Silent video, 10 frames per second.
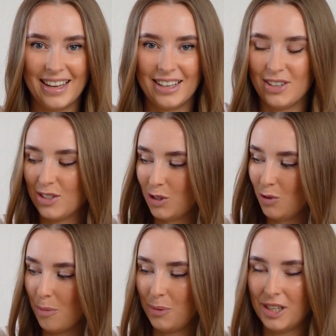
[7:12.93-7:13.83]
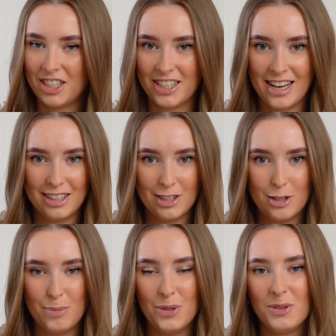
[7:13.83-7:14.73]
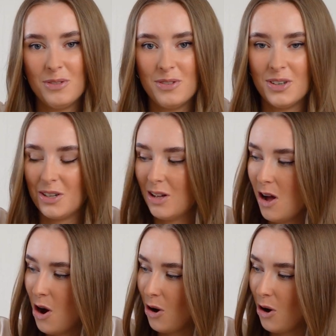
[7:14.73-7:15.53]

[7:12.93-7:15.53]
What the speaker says: and also to appreciate this beautiful